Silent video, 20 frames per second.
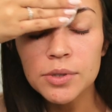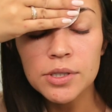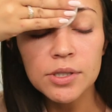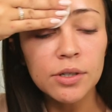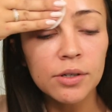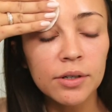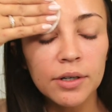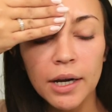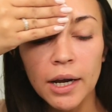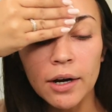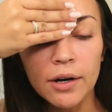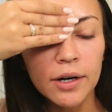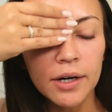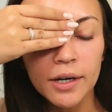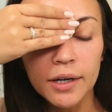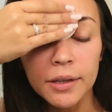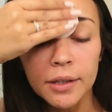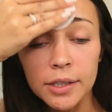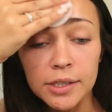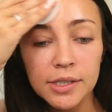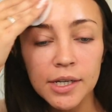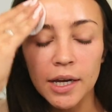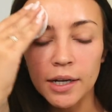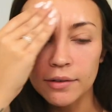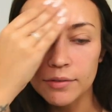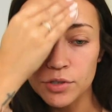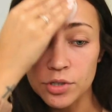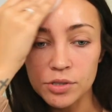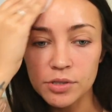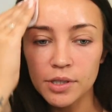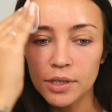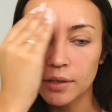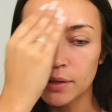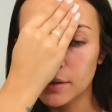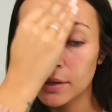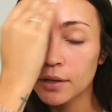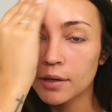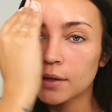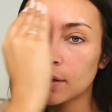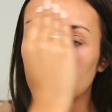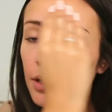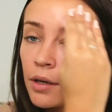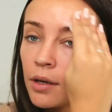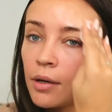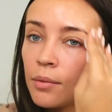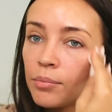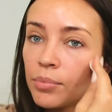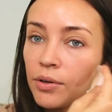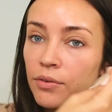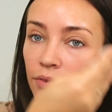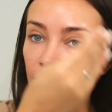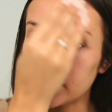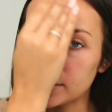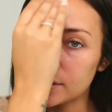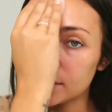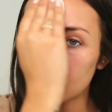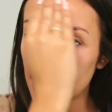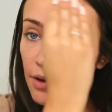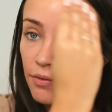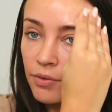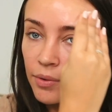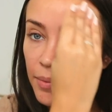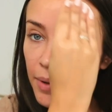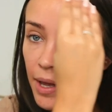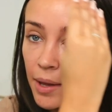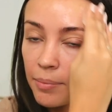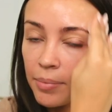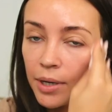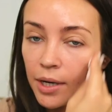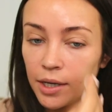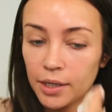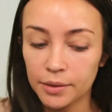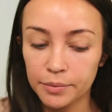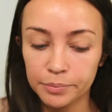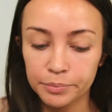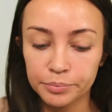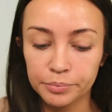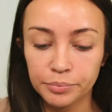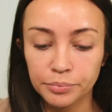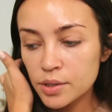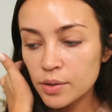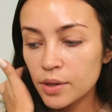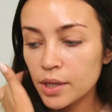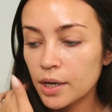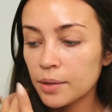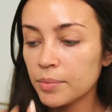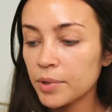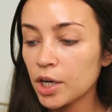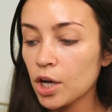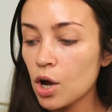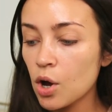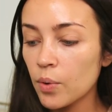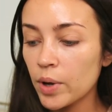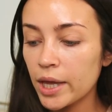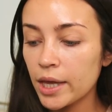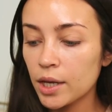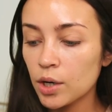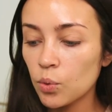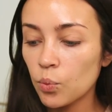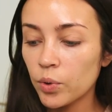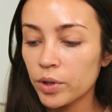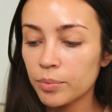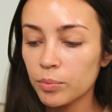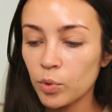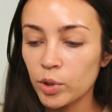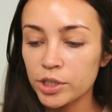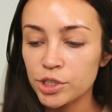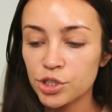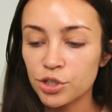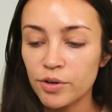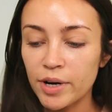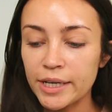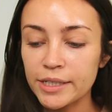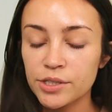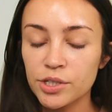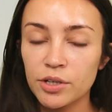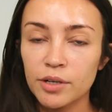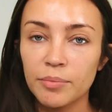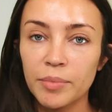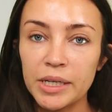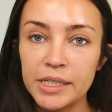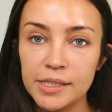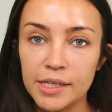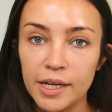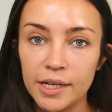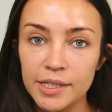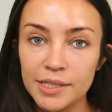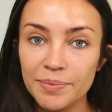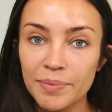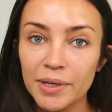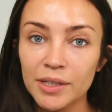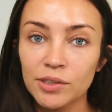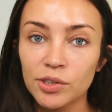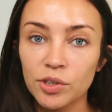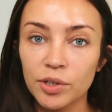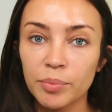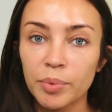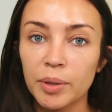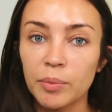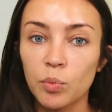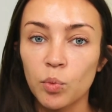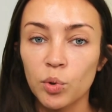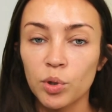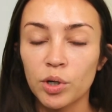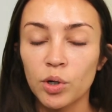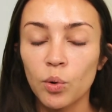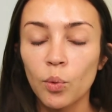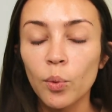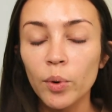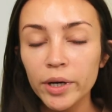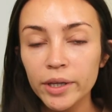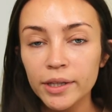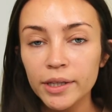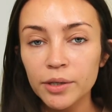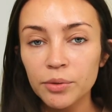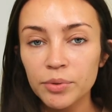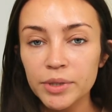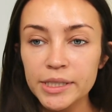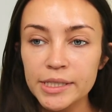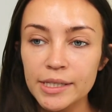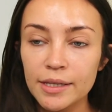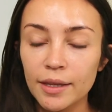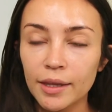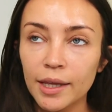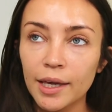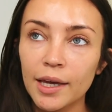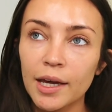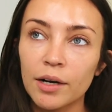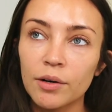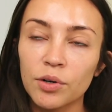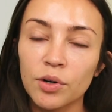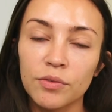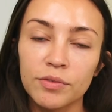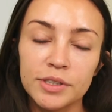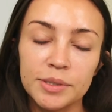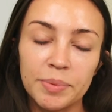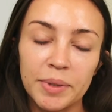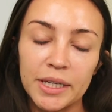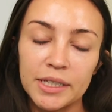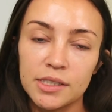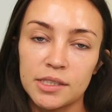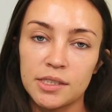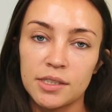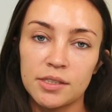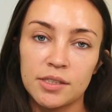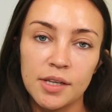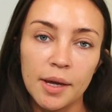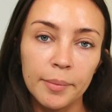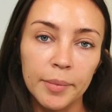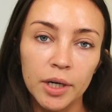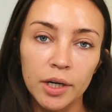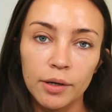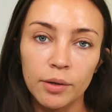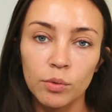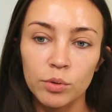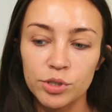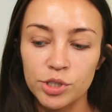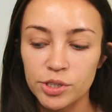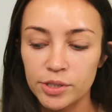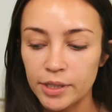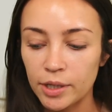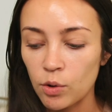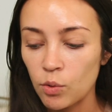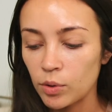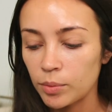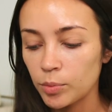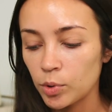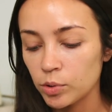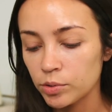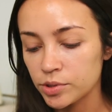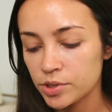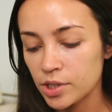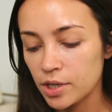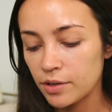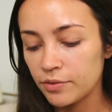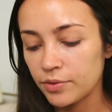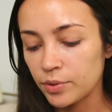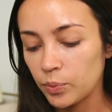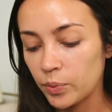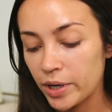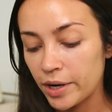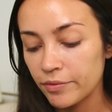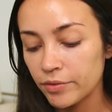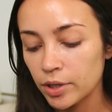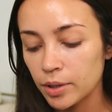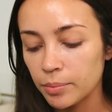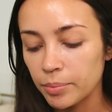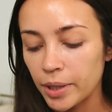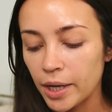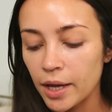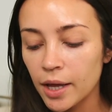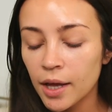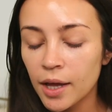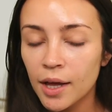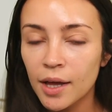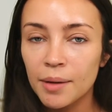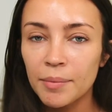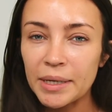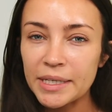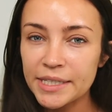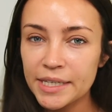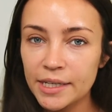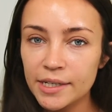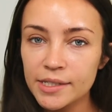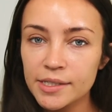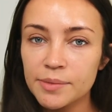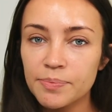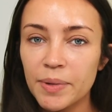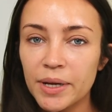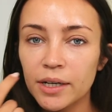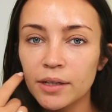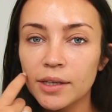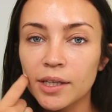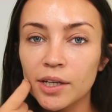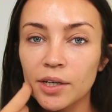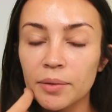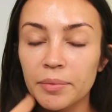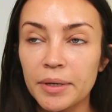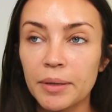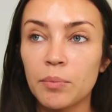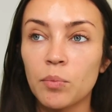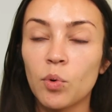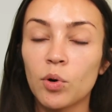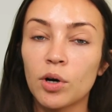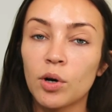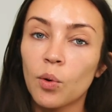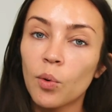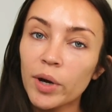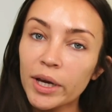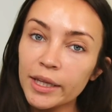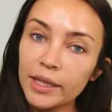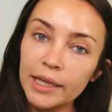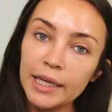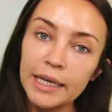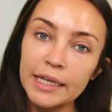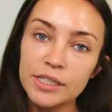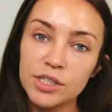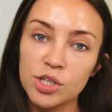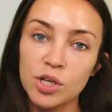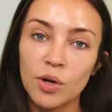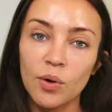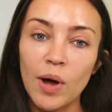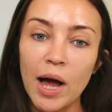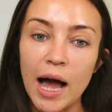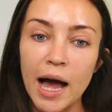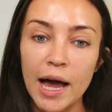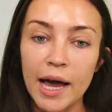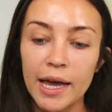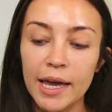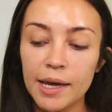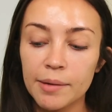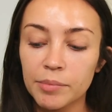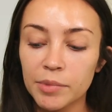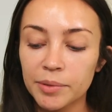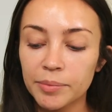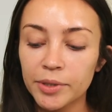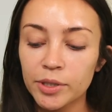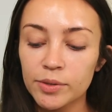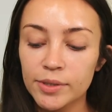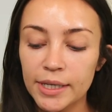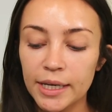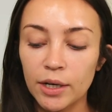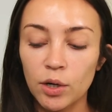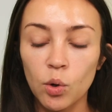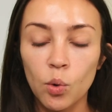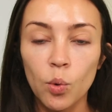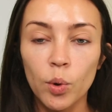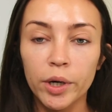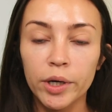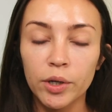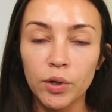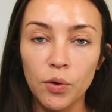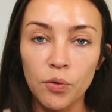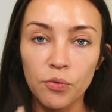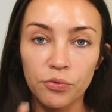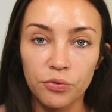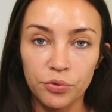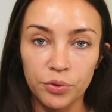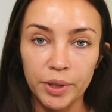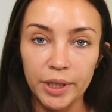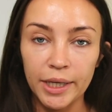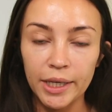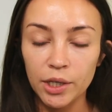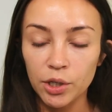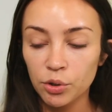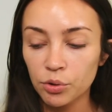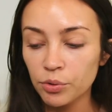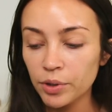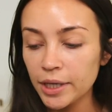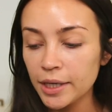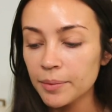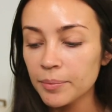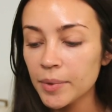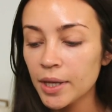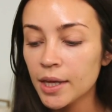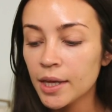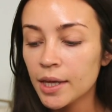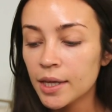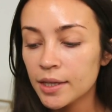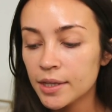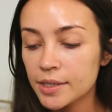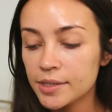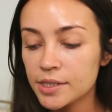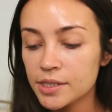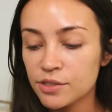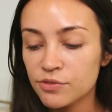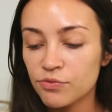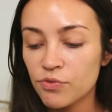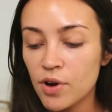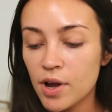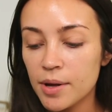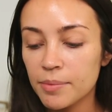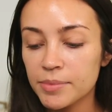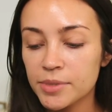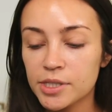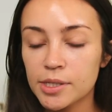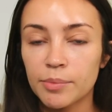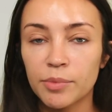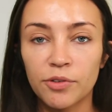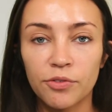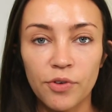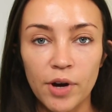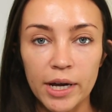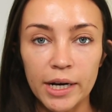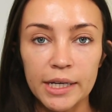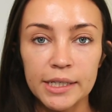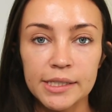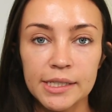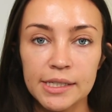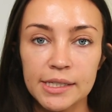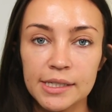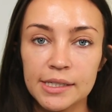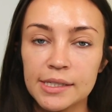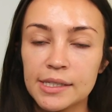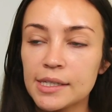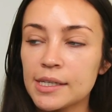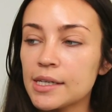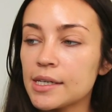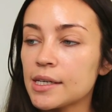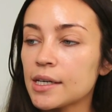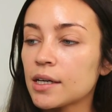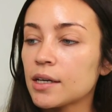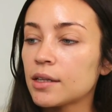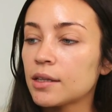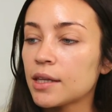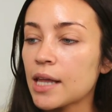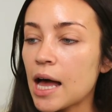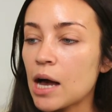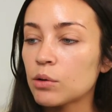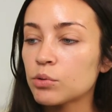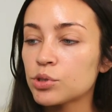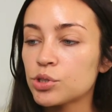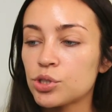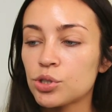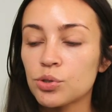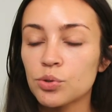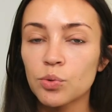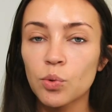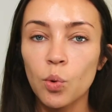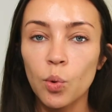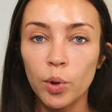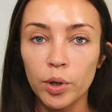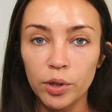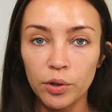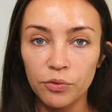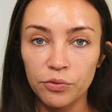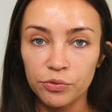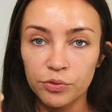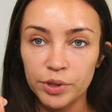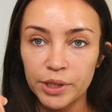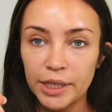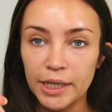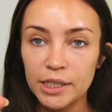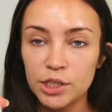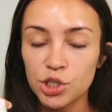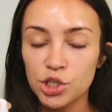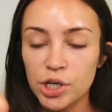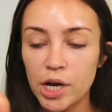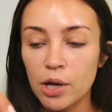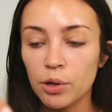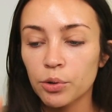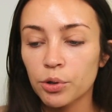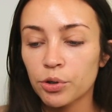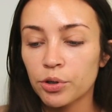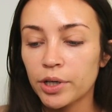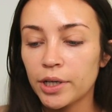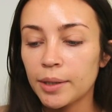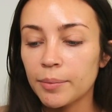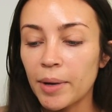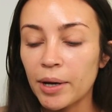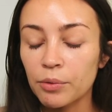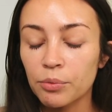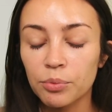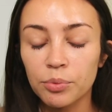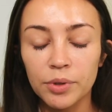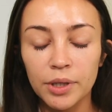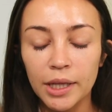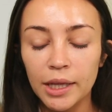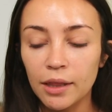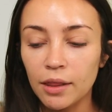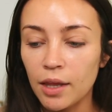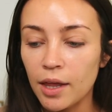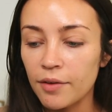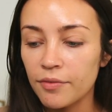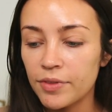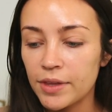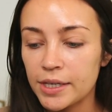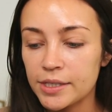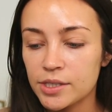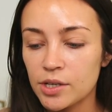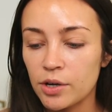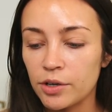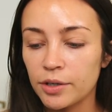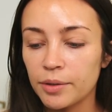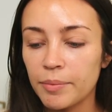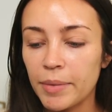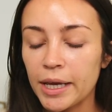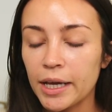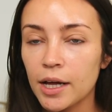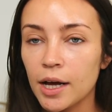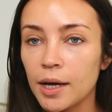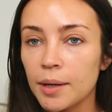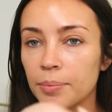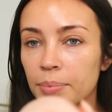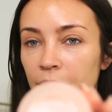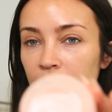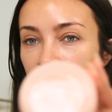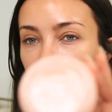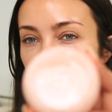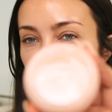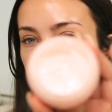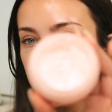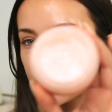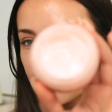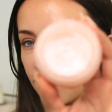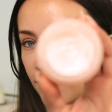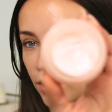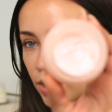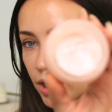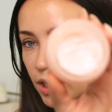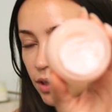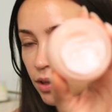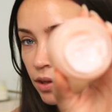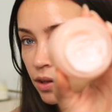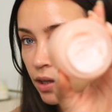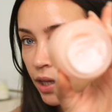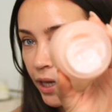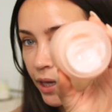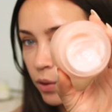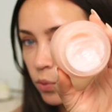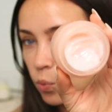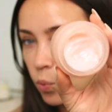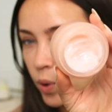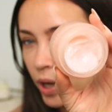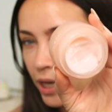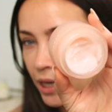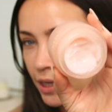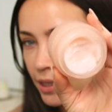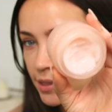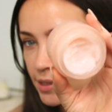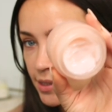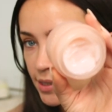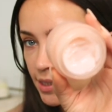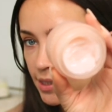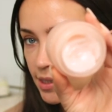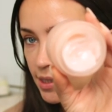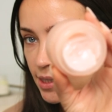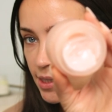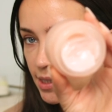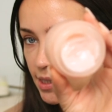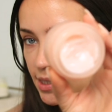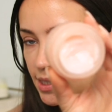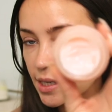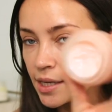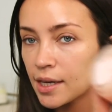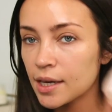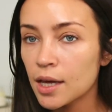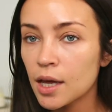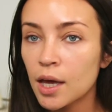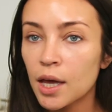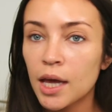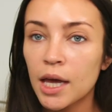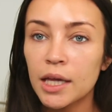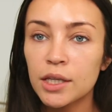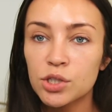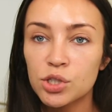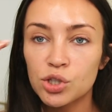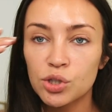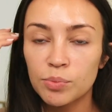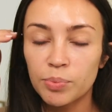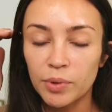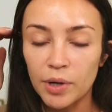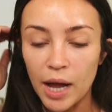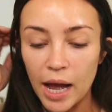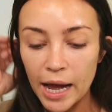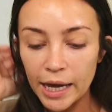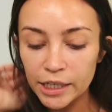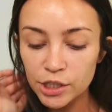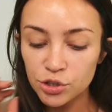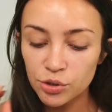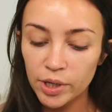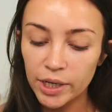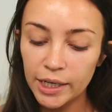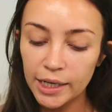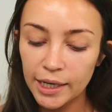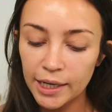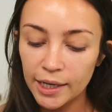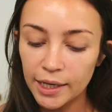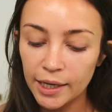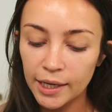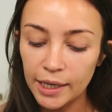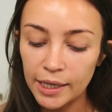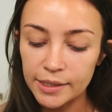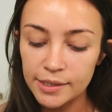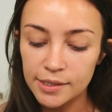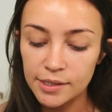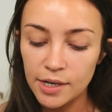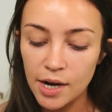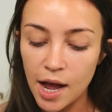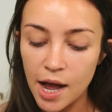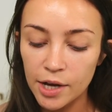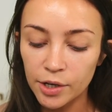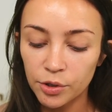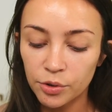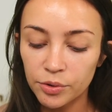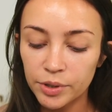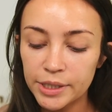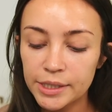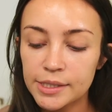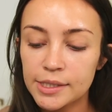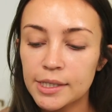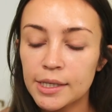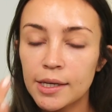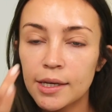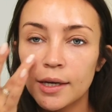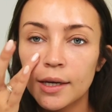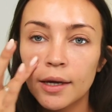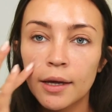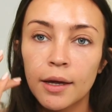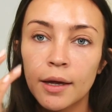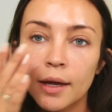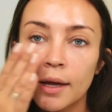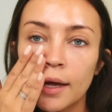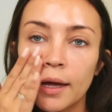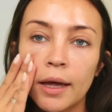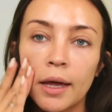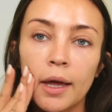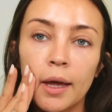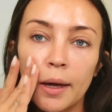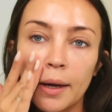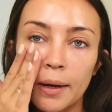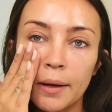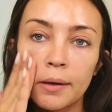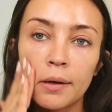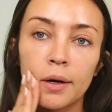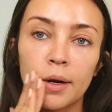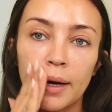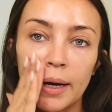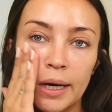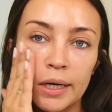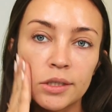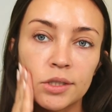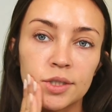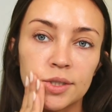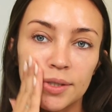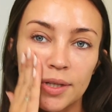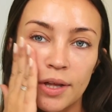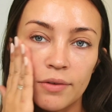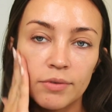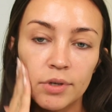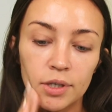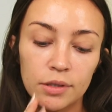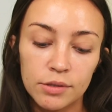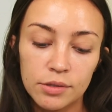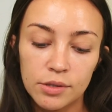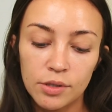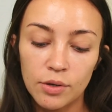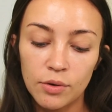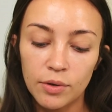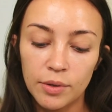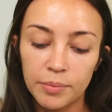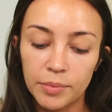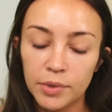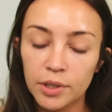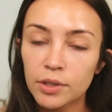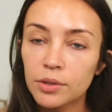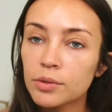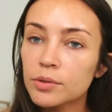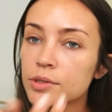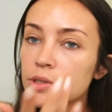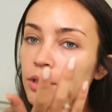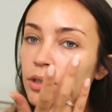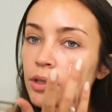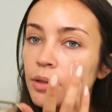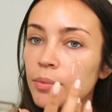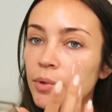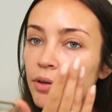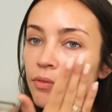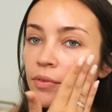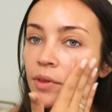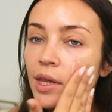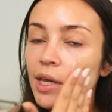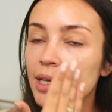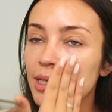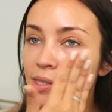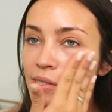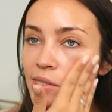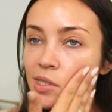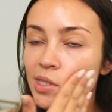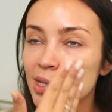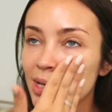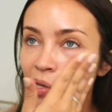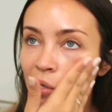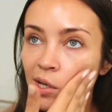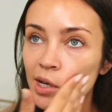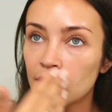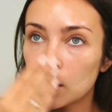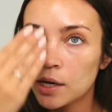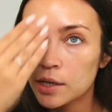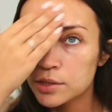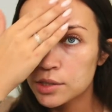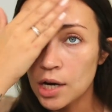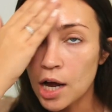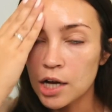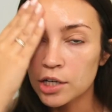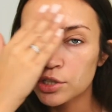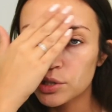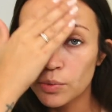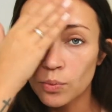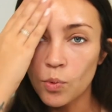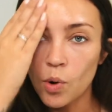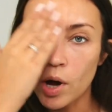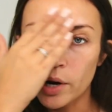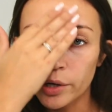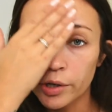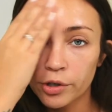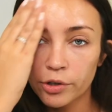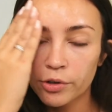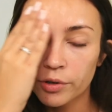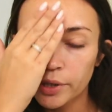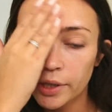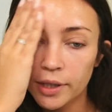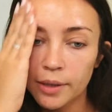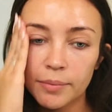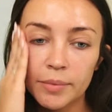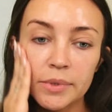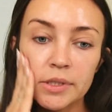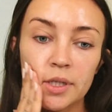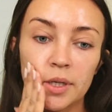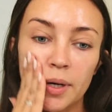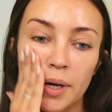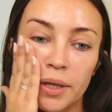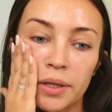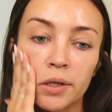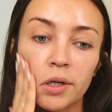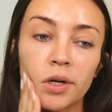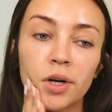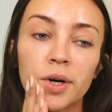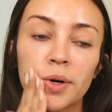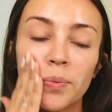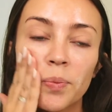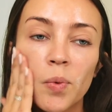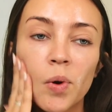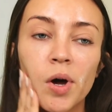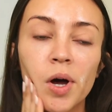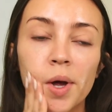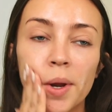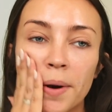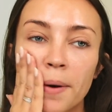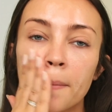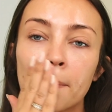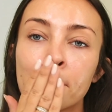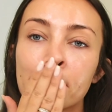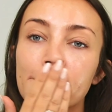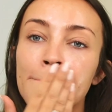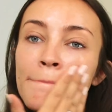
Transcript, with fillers: a certain area and this kind of just like prevents that from happening. So then I'm going to go in with moisturizer. My skin has been a little bit more oily recently. I don't know if it's because summer or just like hormonal stuff or whatever, but my skin has been a little bit more oily. So I am going to be using an oil-free cream. This is from Summer Fridays. This is the Cloud Dew Oil-Free Gel Cream. I really love this under makeup. It's a very lightweight consistency. It's super hydrating. It's not greasy and I just love it. So I'm going to use a little bit of this Tatcha water cream is another good one.